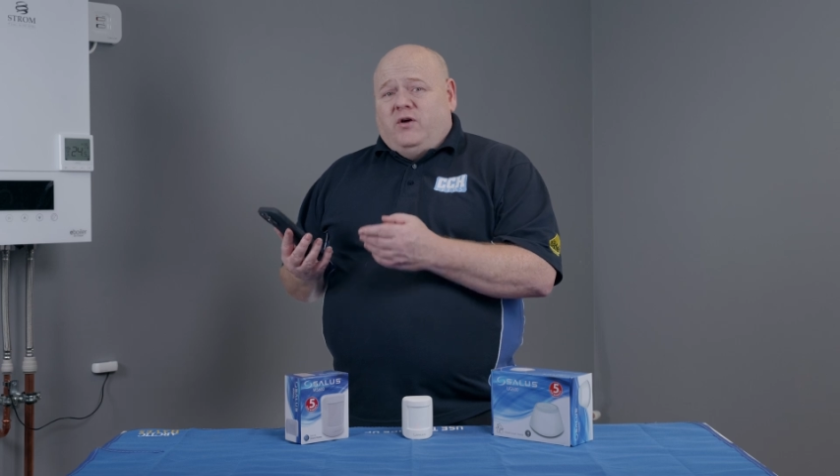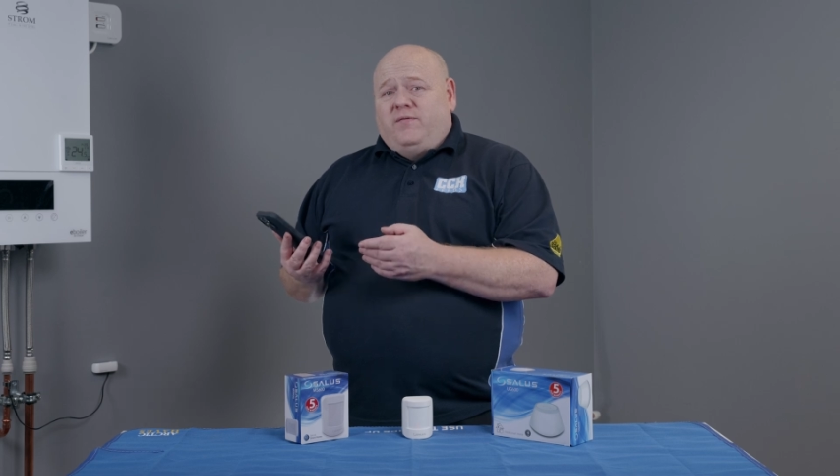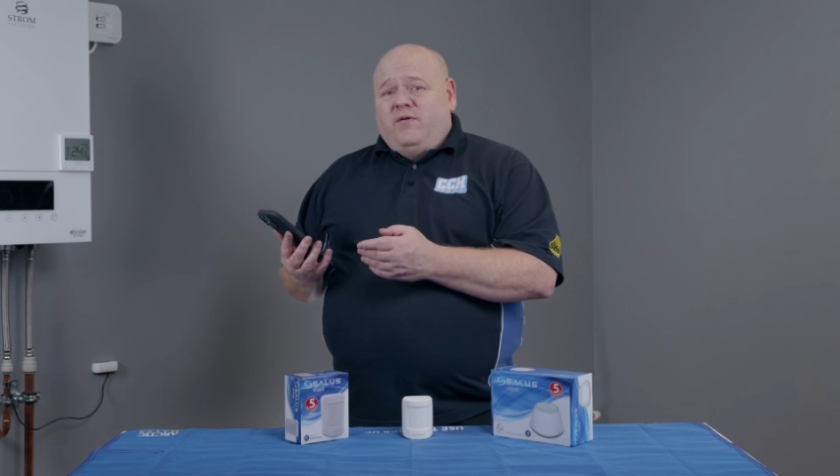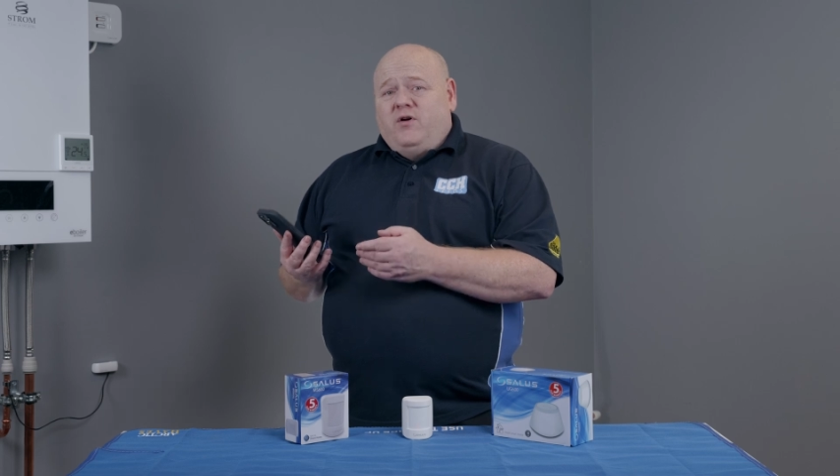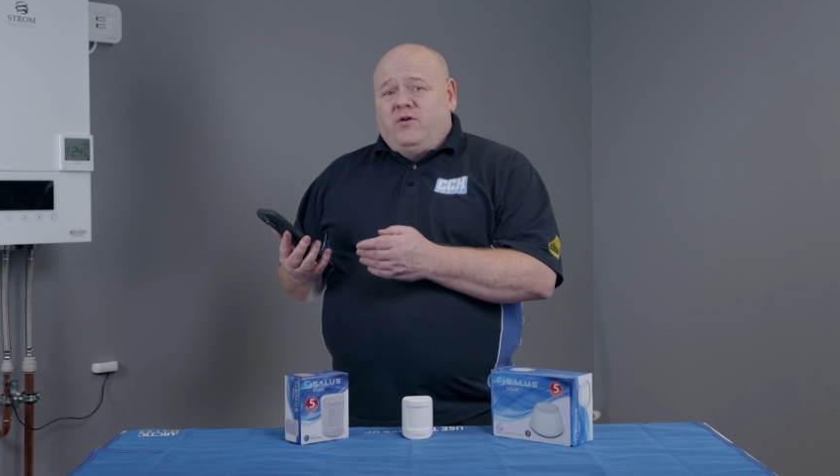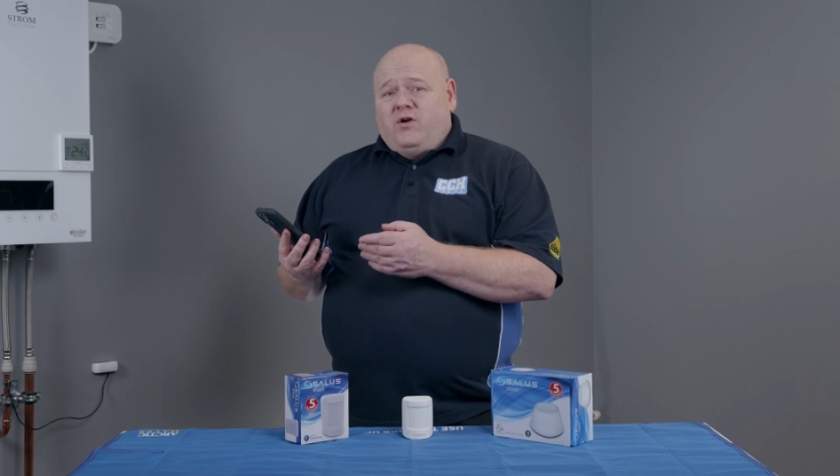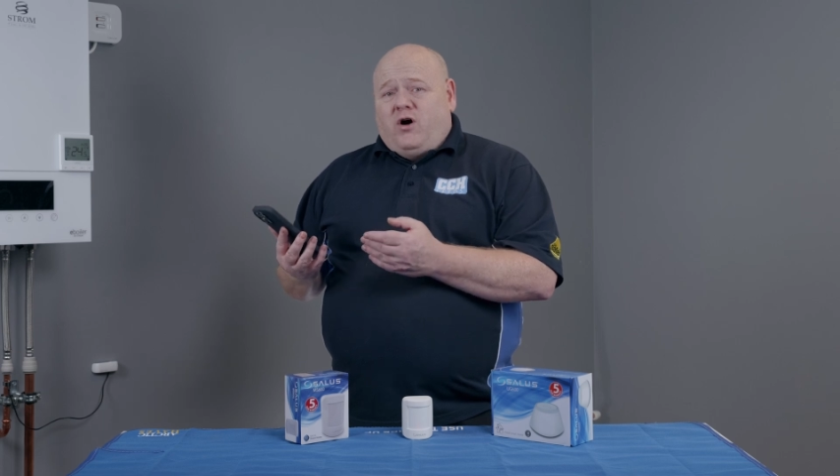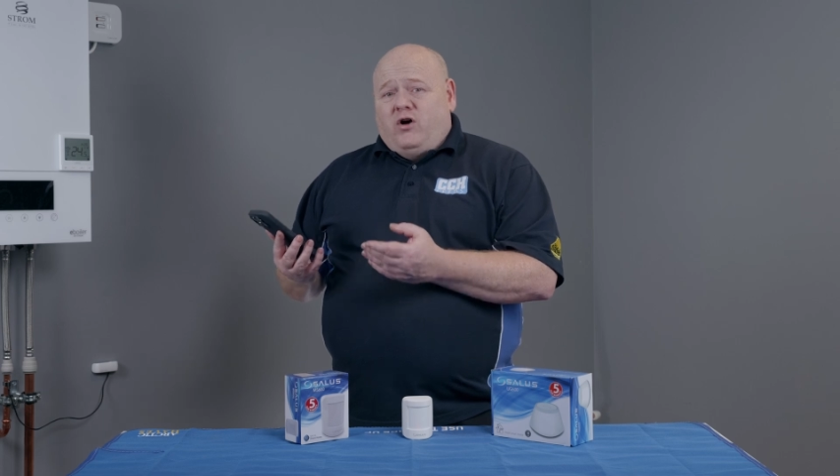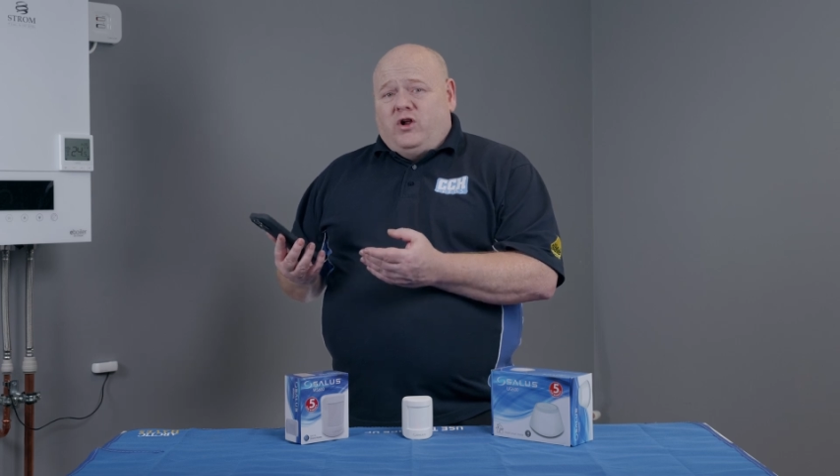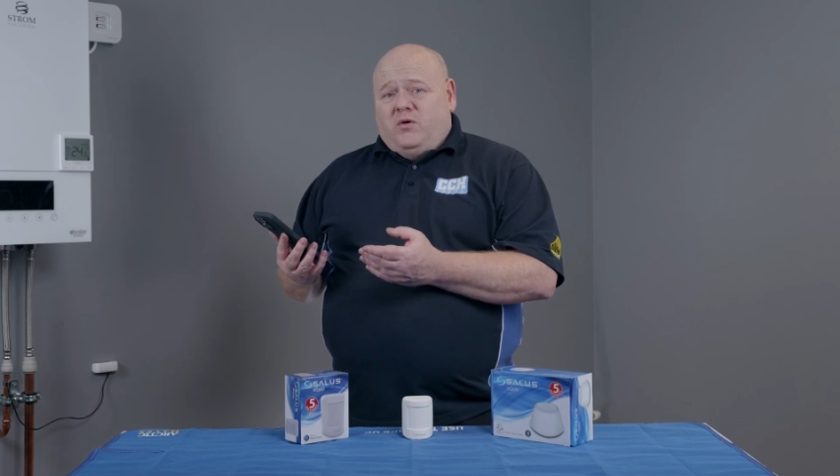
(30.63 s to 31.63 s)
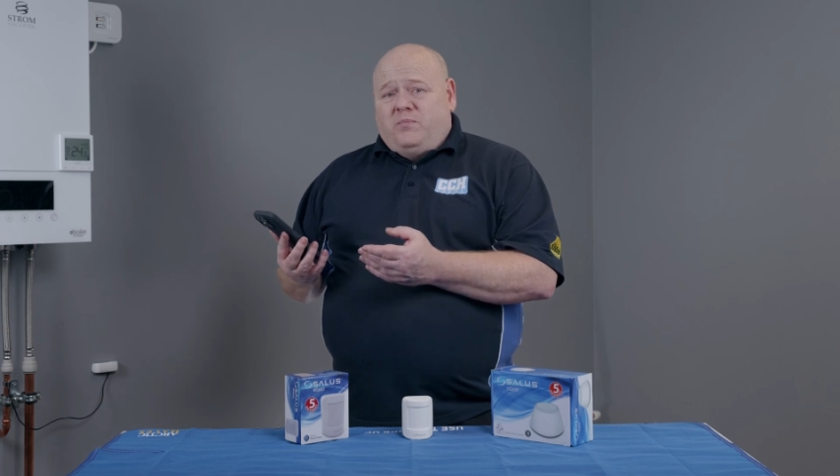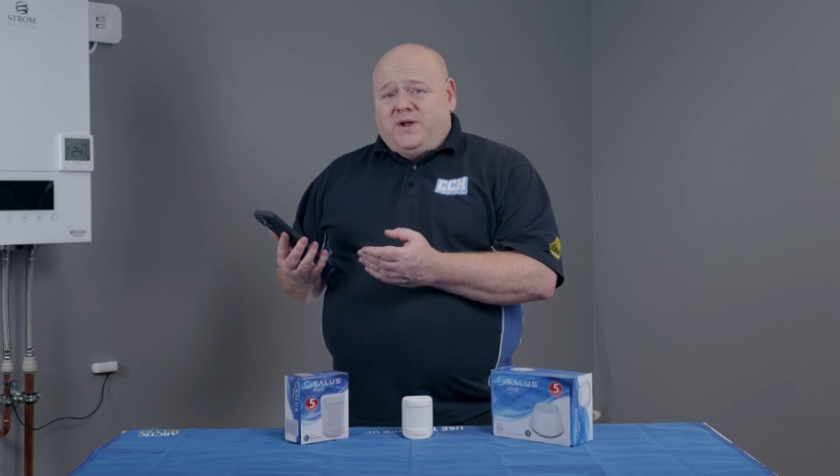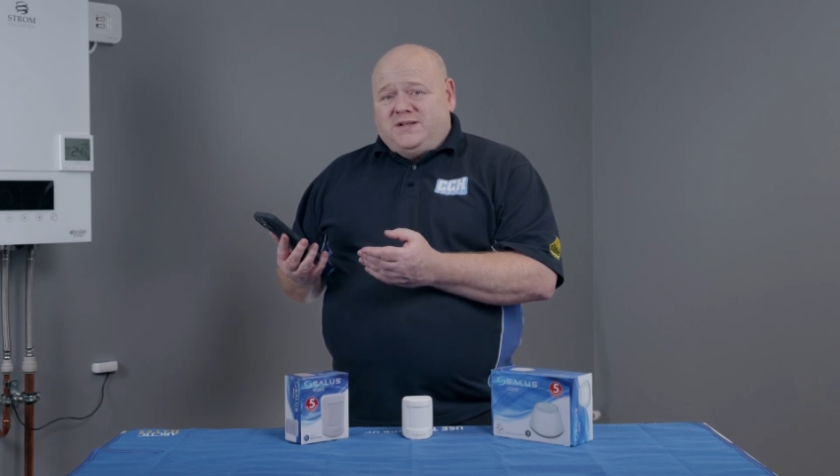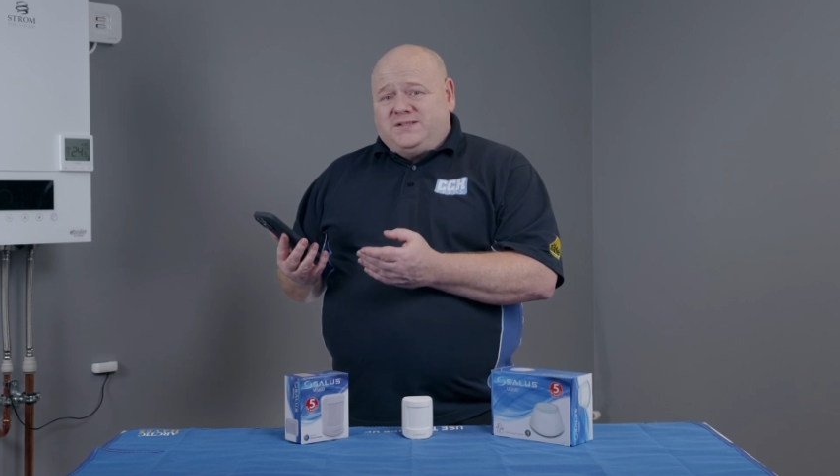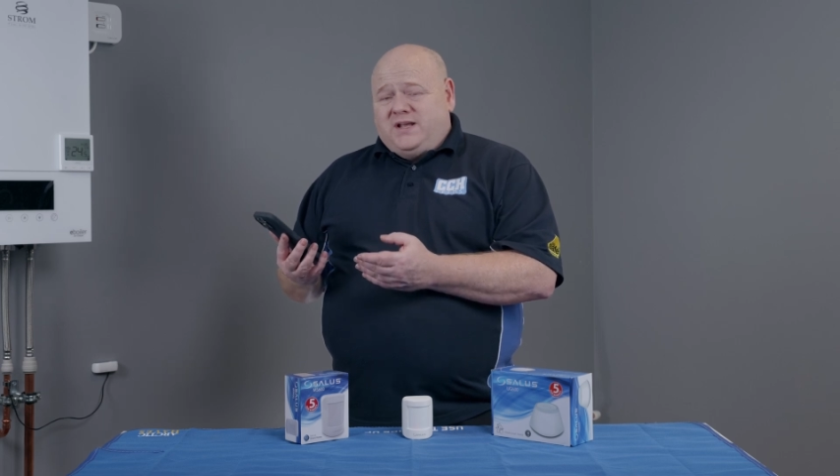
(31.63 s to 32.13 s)
your phone or your
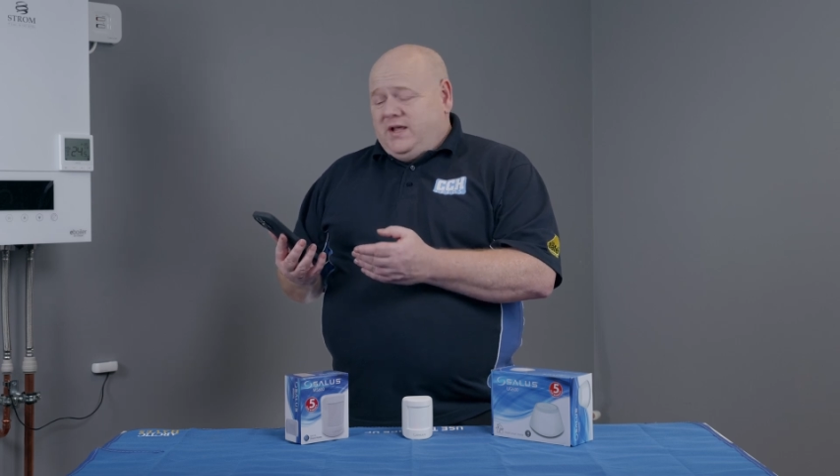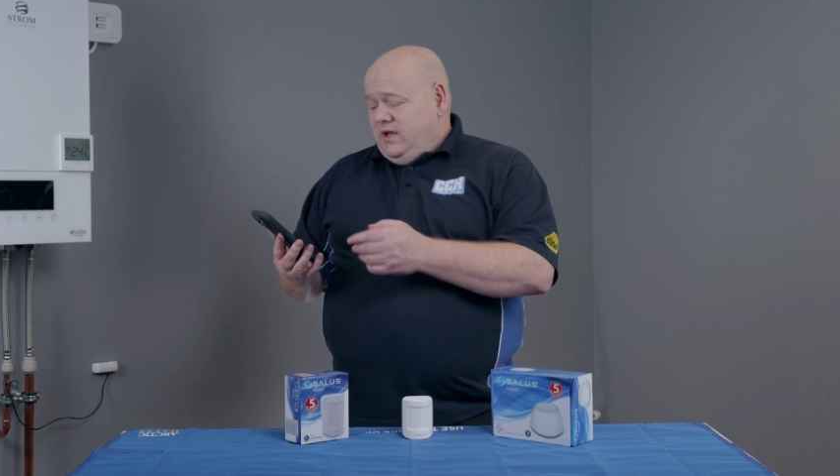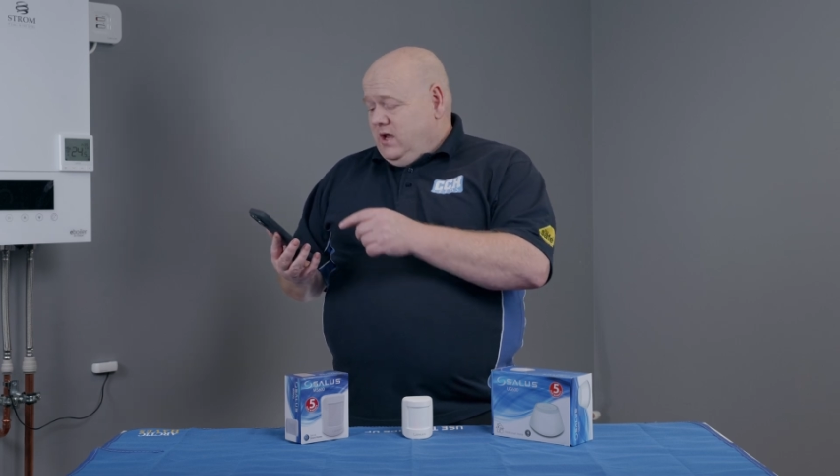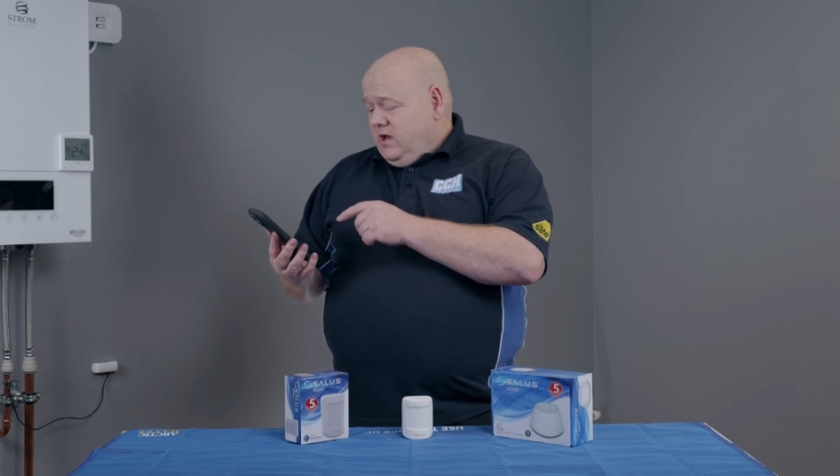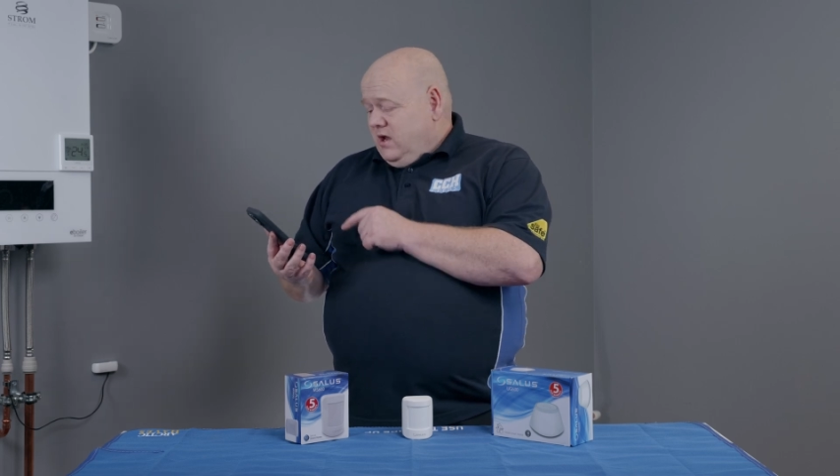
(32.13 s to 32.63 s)
PC.